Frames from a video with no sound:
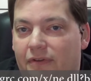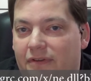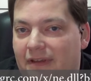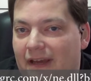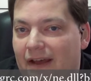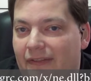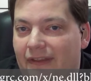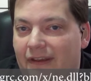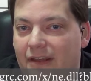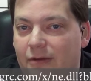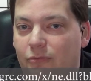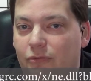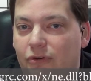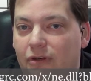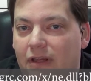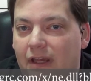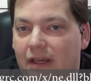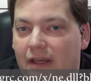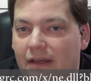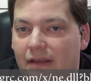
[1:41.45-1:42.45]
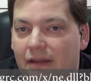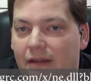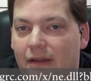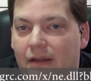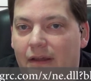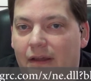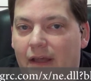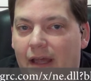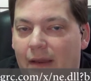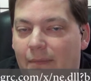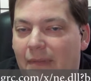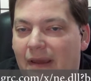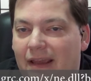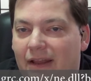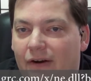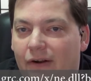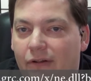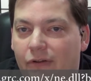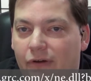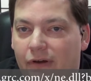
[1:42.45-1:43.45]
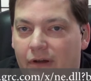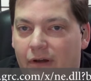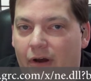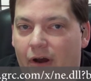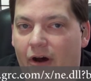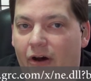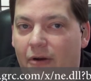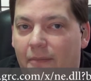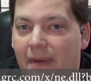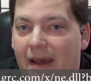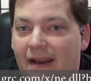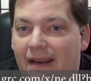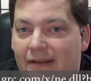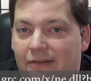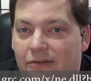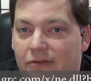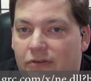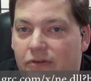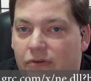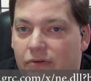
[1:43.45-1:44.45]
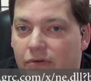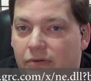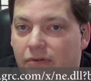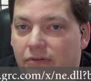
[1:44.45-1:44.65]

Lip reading: It's how they communicate and make it all look automatic to you.